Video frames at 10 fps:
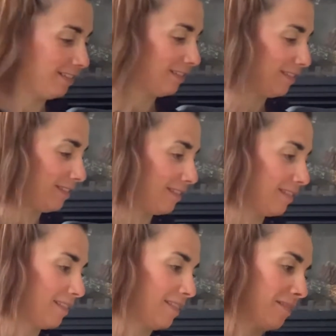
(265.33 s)

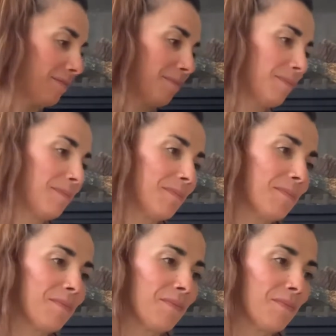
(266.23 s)

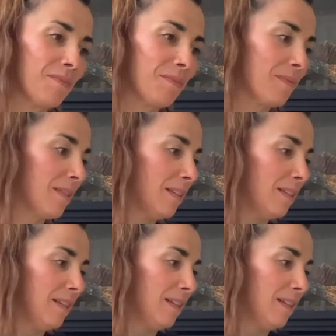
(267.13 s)
(silence)